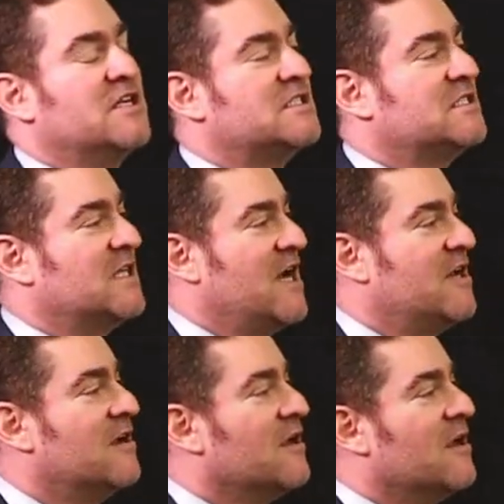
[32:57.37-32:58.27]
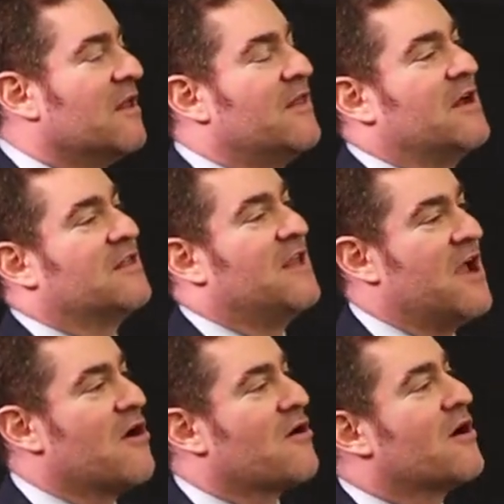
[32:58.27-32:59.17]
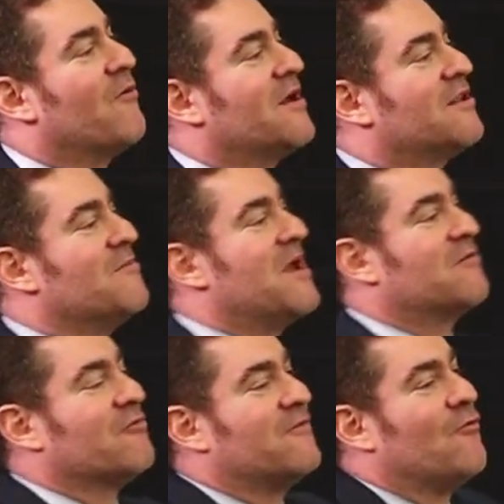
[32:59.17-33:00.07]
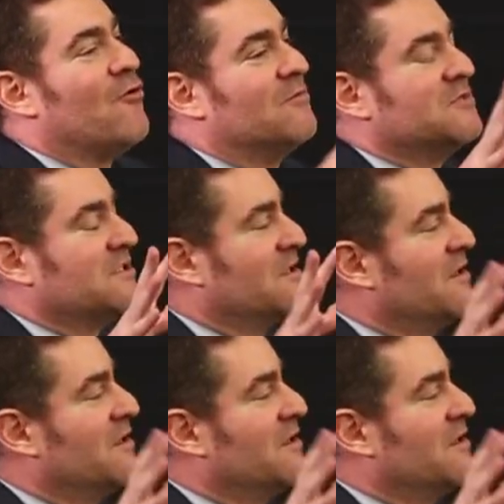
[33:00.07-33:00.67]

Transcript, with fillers: said that they are going to make reforms